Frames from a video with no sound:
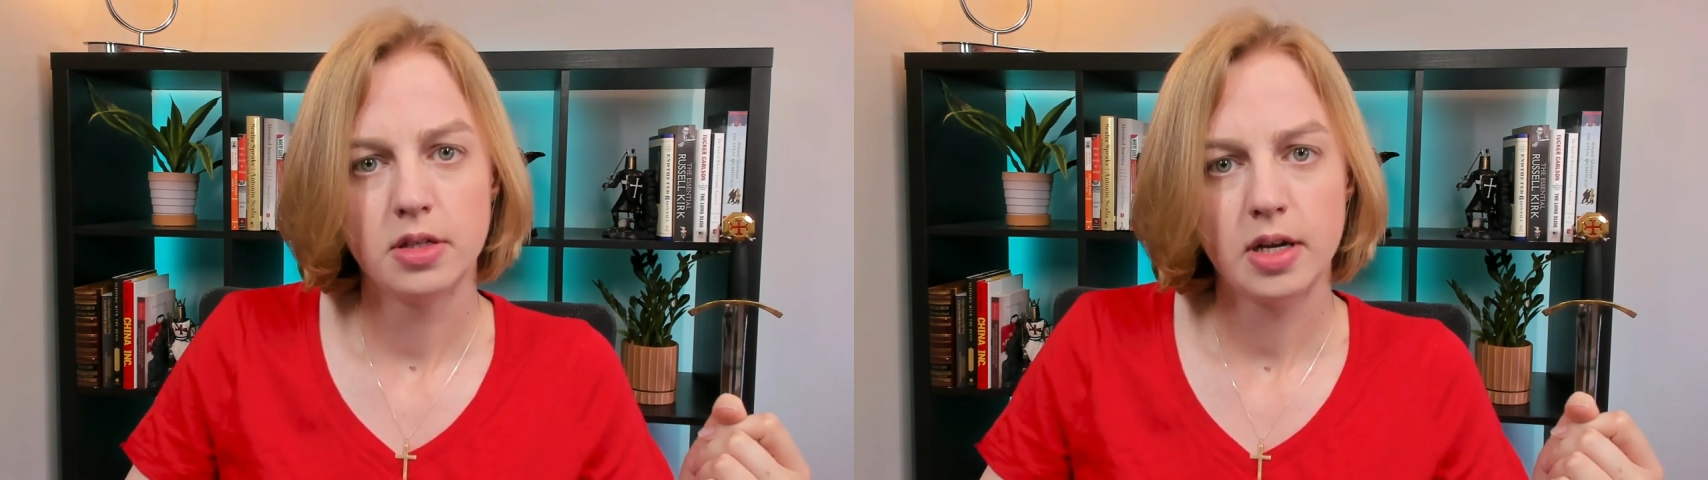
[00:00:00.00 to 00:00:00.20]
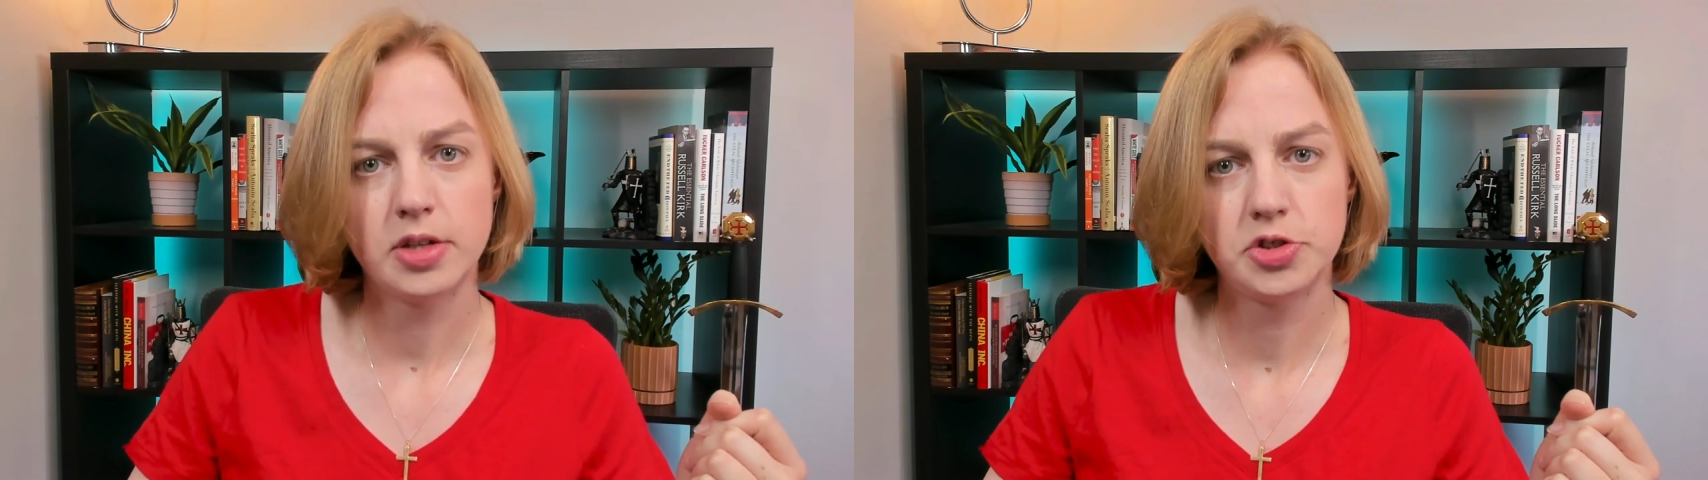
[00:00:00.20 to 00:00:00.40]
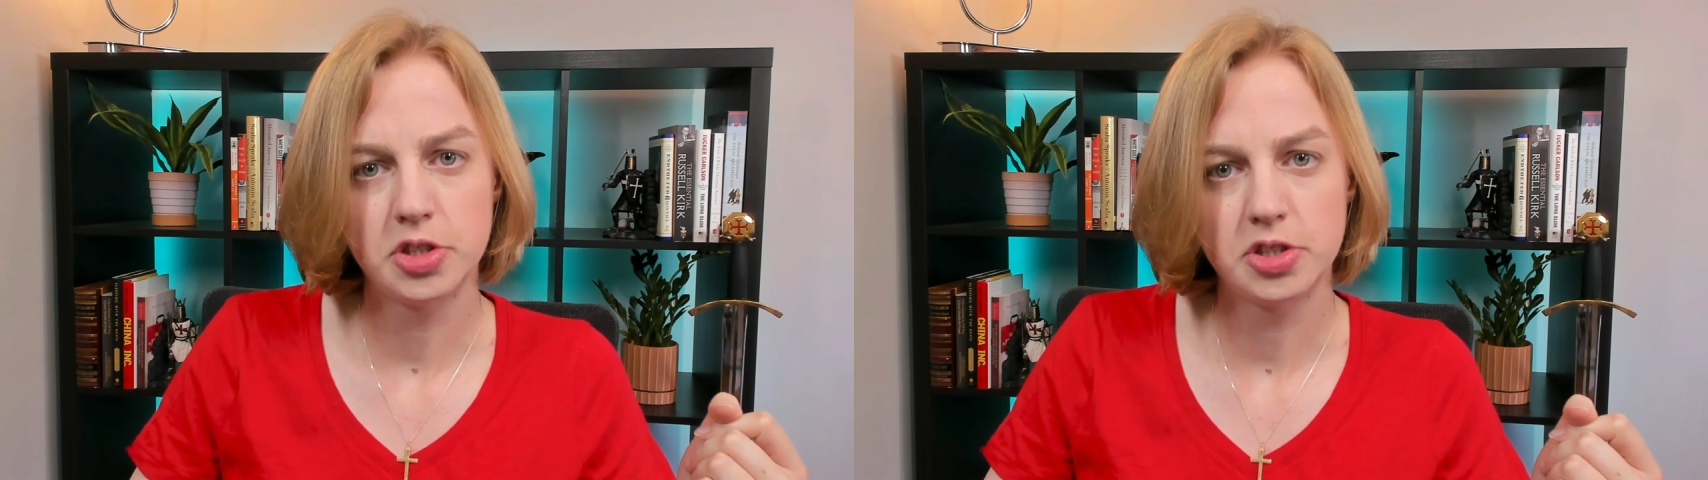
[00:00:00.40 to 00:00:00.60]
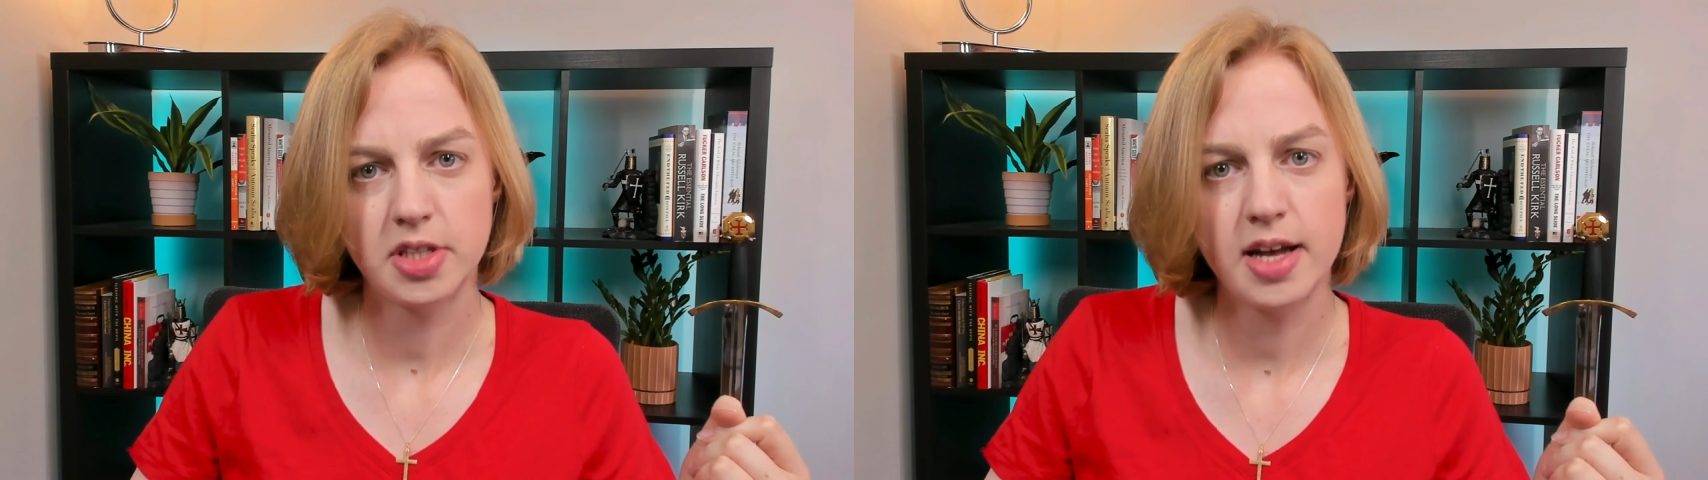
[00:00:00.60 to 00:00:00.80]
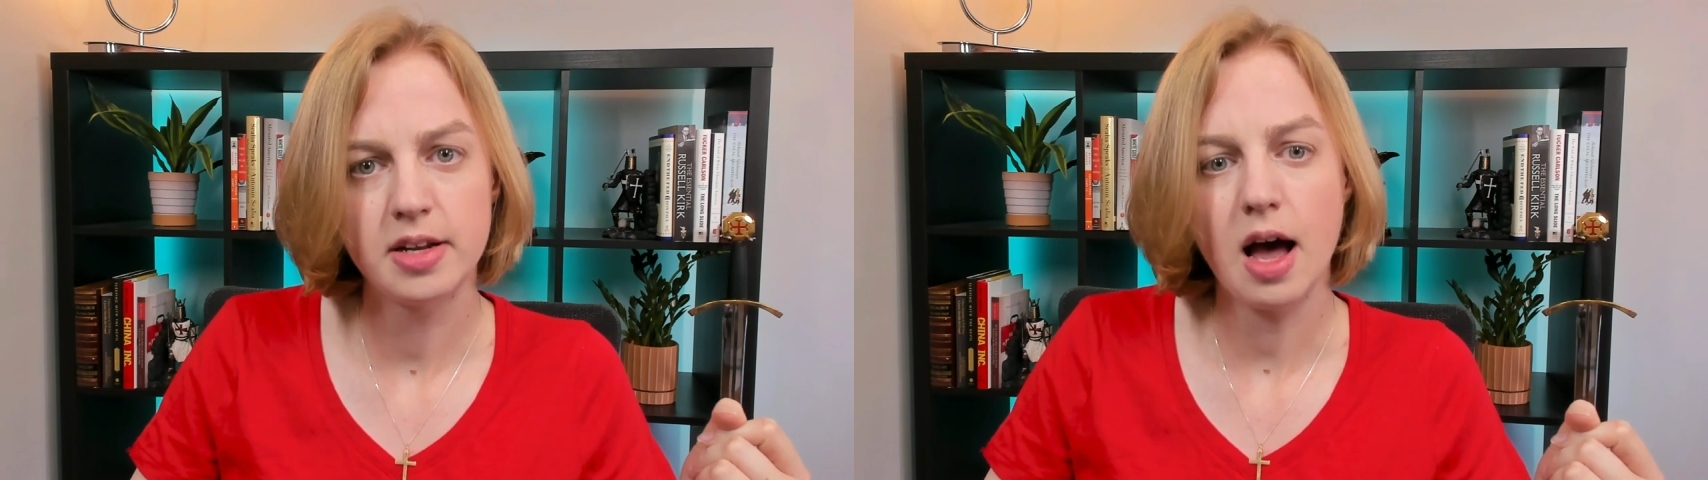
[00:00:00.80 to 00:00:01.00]
and she
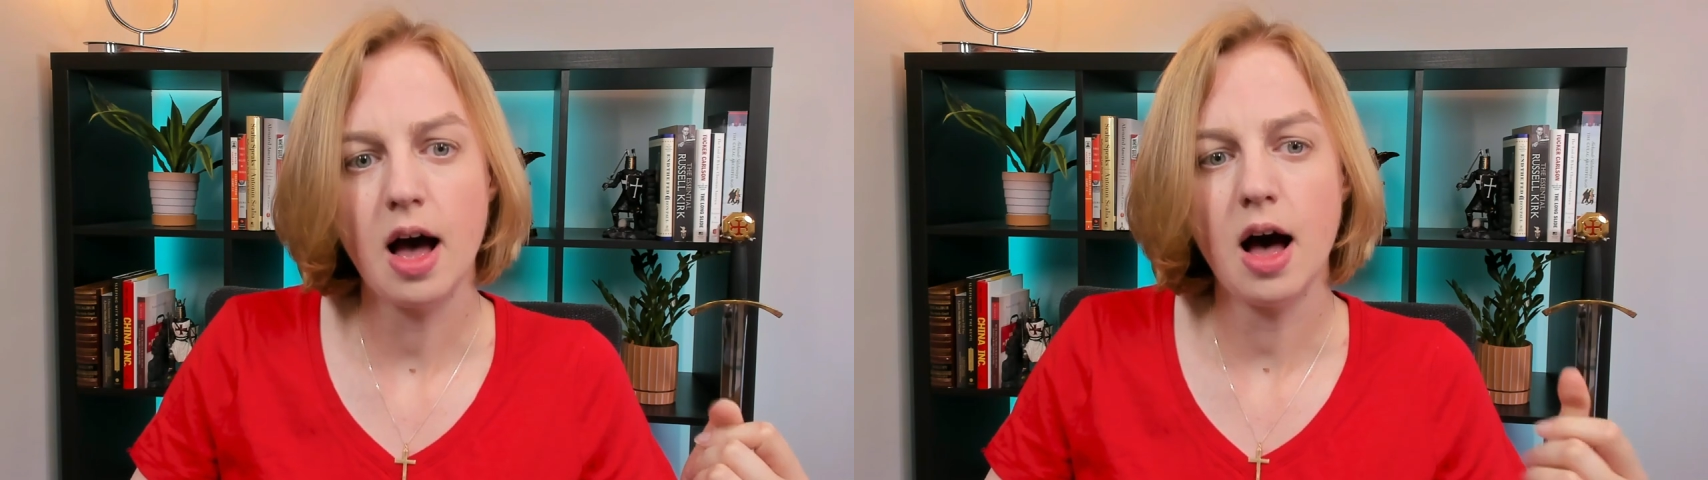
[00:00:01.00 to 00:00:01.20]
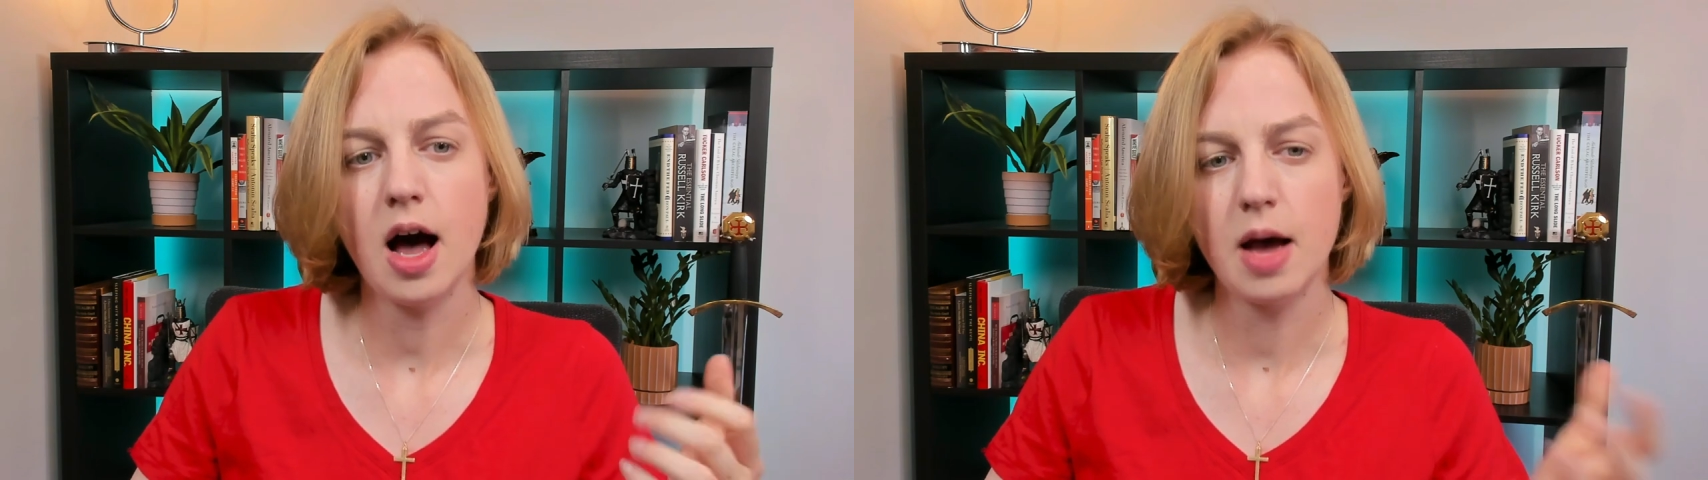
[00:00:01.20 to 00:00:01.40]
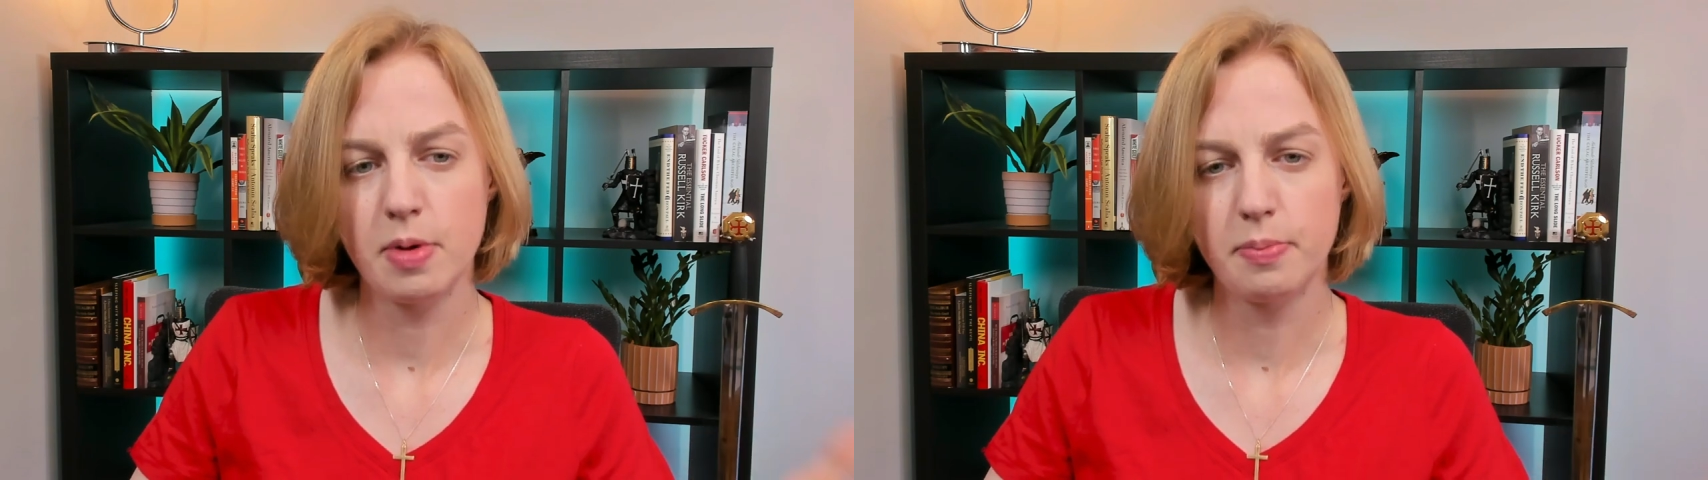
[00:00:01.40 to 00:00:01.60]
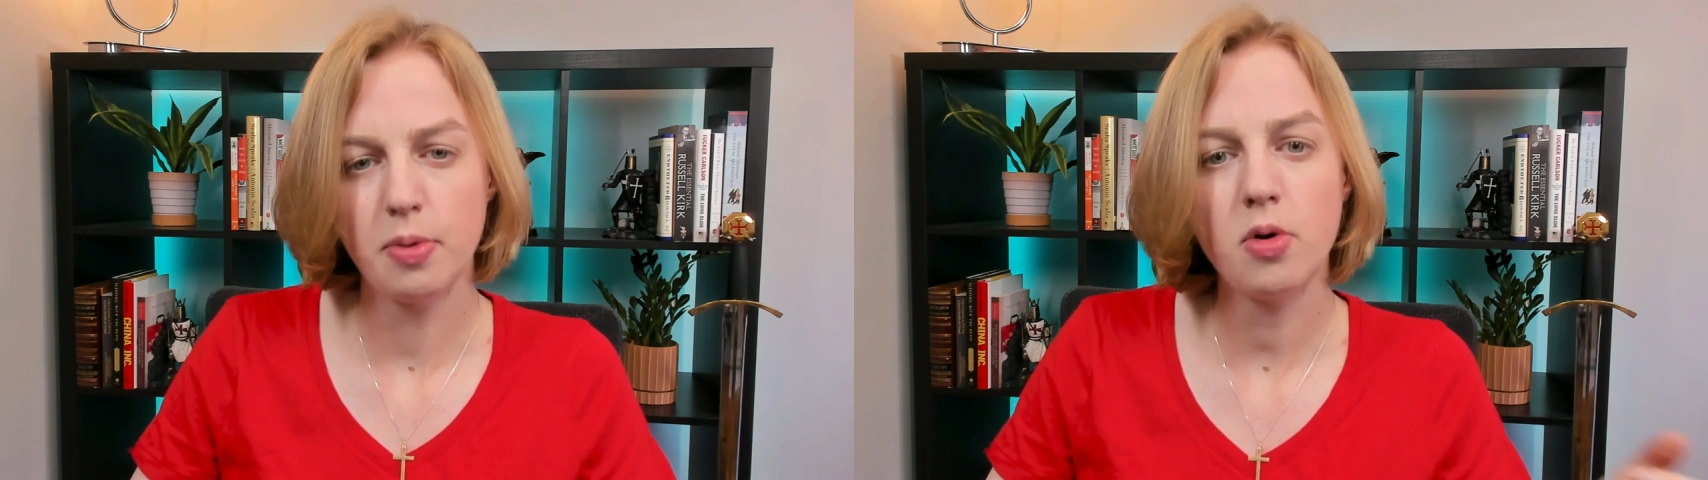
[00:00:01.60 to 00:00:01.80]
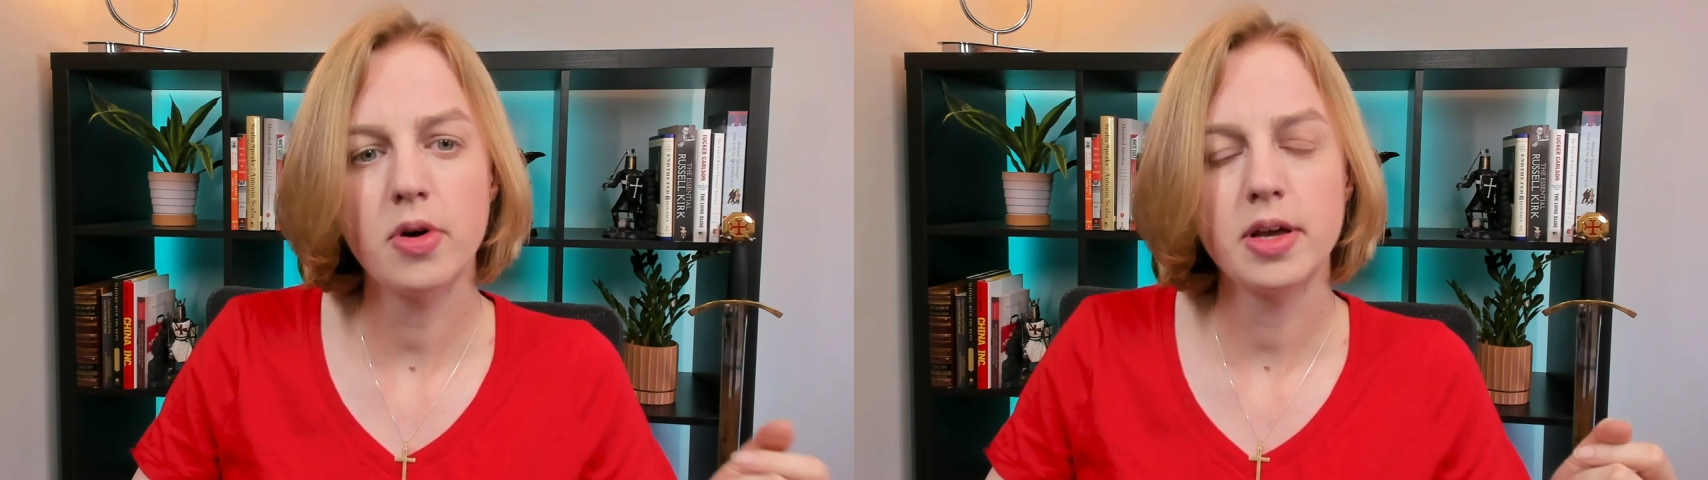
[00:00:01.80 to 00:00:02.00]
said, "I'm a
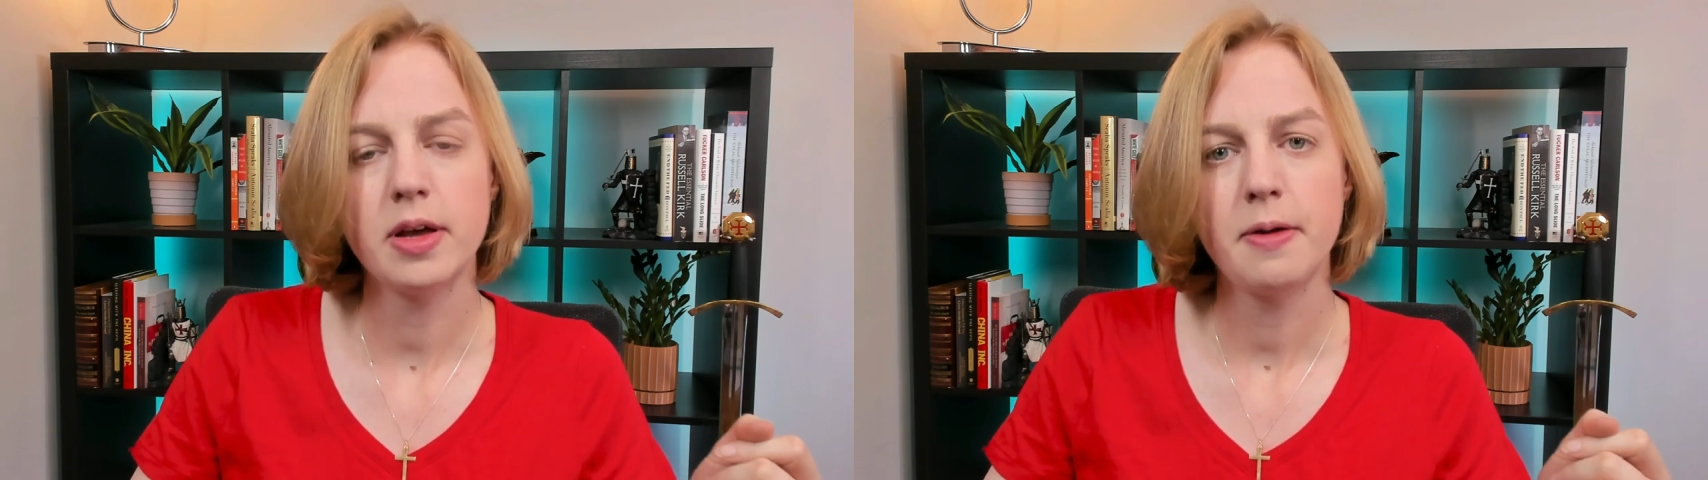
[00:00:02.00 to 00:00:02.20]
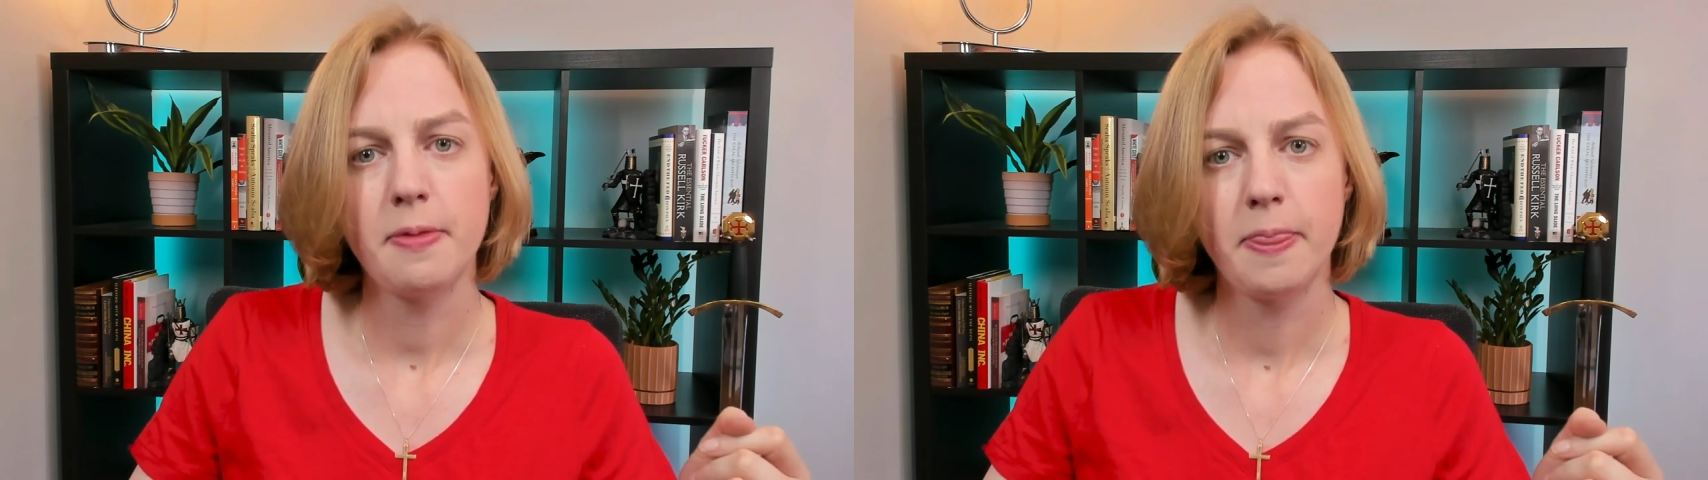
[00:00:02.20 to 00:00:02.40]
boy,"